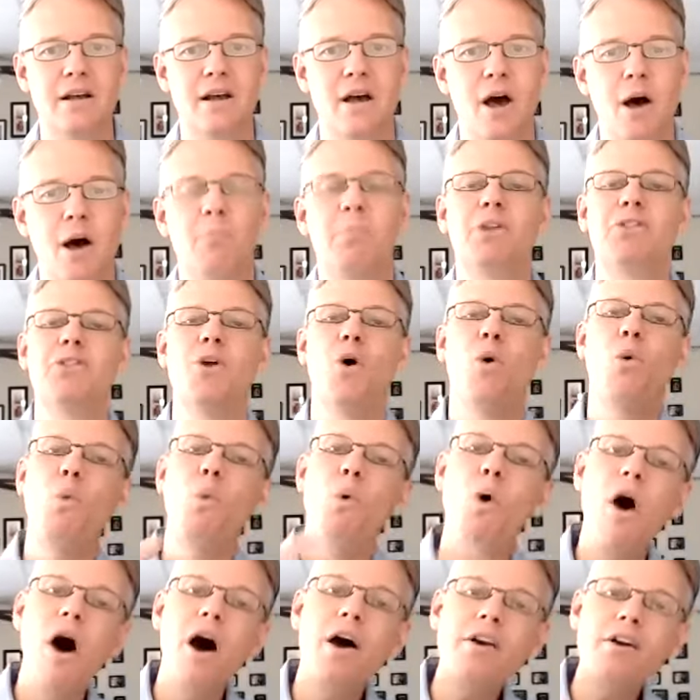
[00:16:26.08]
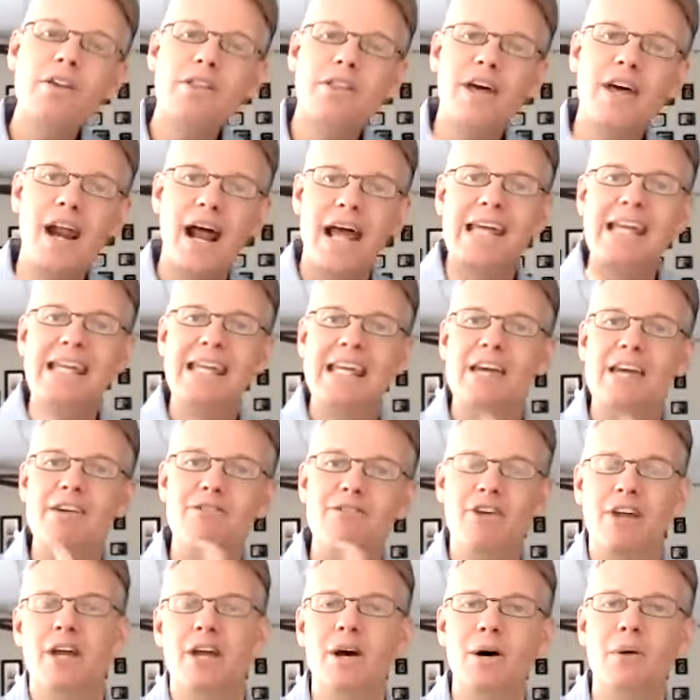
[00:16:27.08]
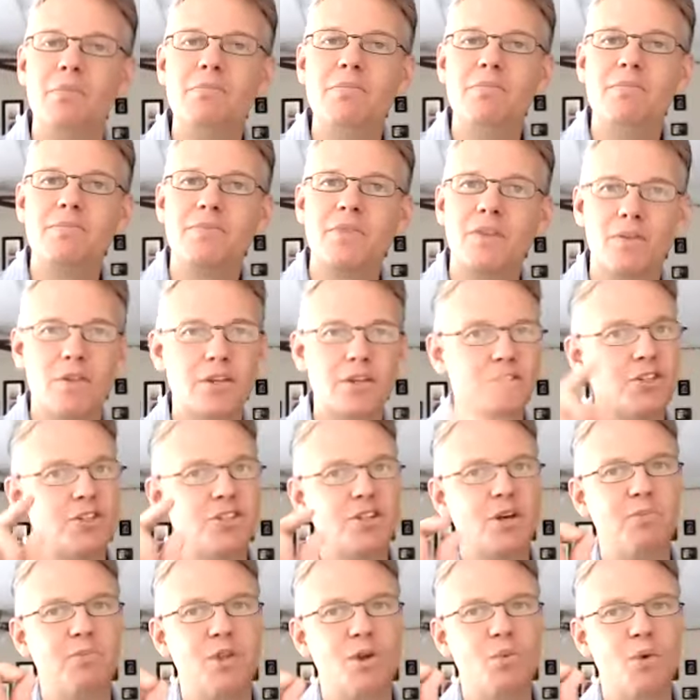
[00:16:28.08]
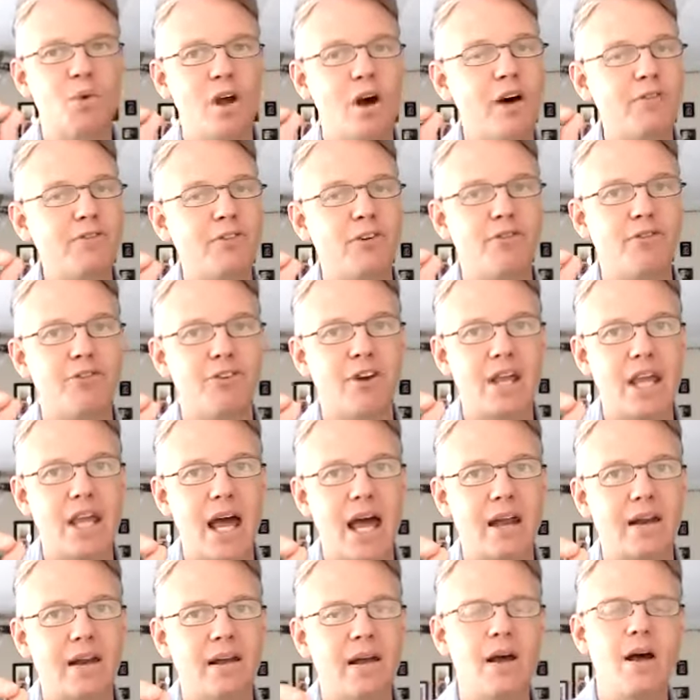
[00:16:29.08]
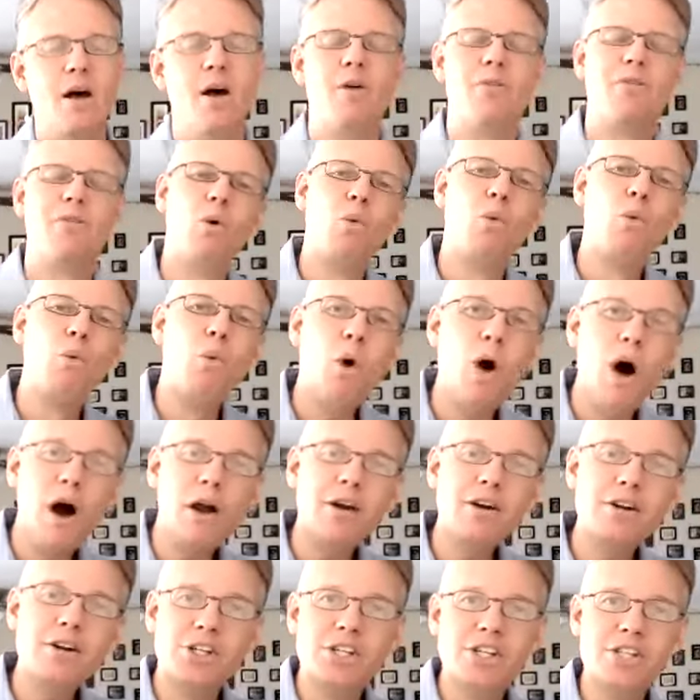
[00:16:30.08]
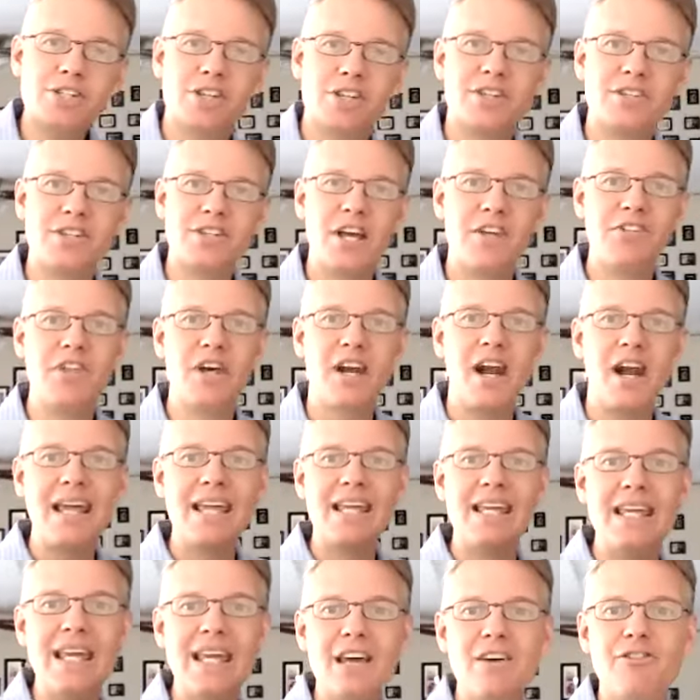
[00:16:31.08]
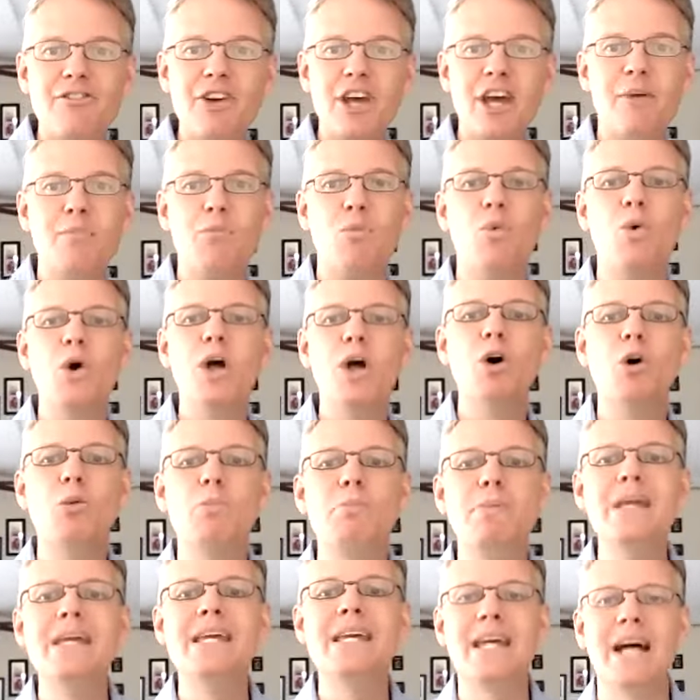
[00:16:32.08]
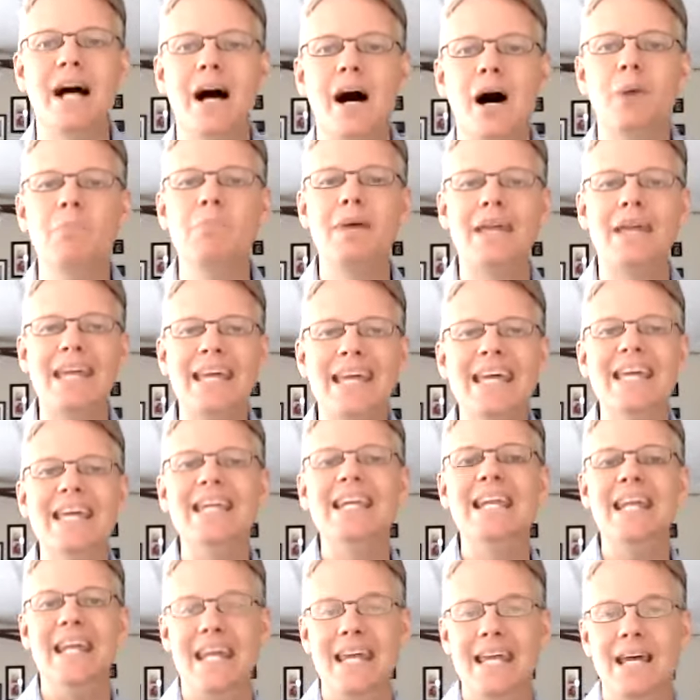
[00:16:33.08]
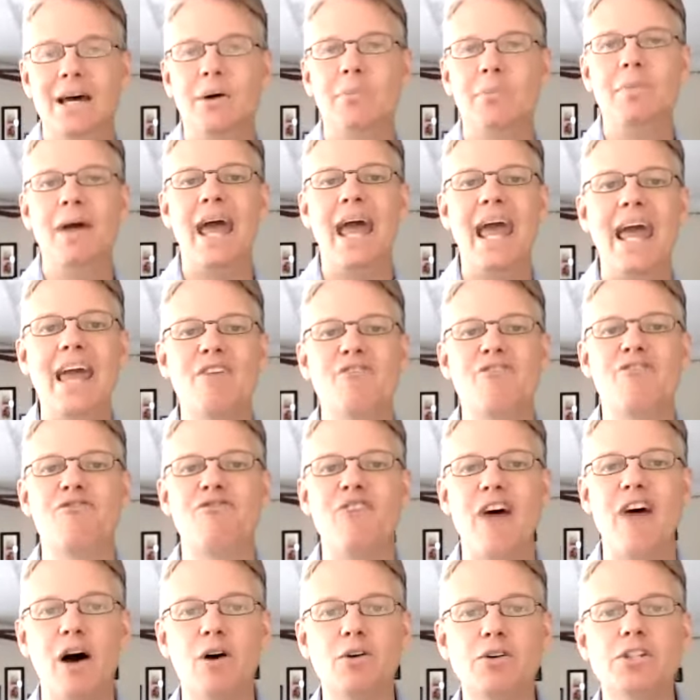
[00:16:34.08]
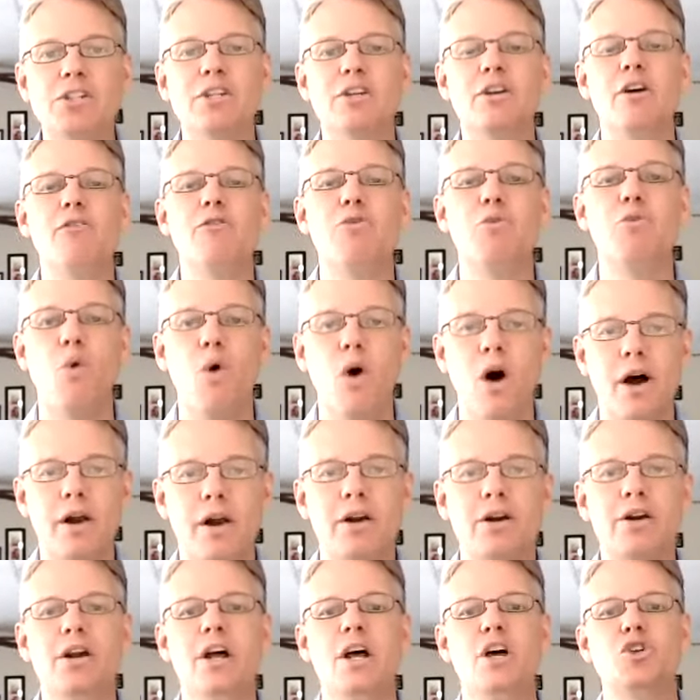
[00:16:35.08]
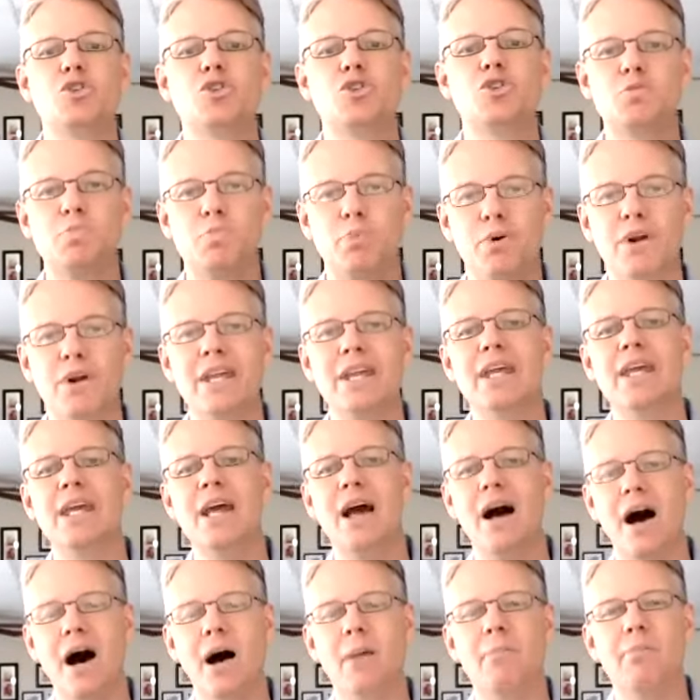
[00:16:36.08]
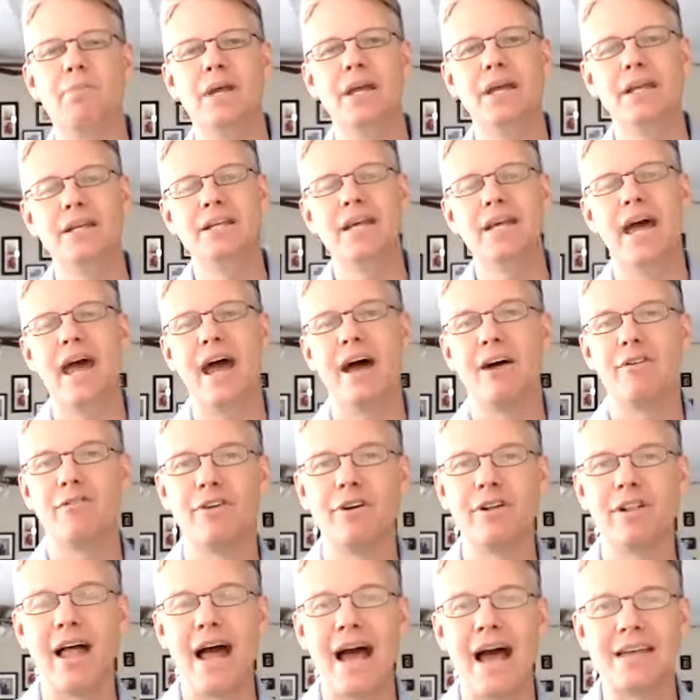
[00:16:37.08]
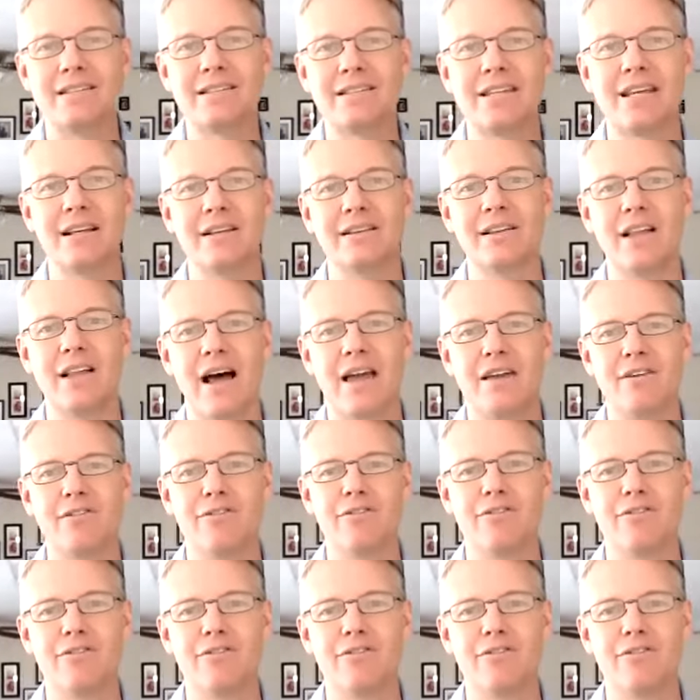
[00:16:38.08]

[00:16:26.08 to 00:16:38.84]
But the water that I give him, this is something we often forget. The water, Jesus said, that I give him will become in him a fountain of water springing up into everlasting life.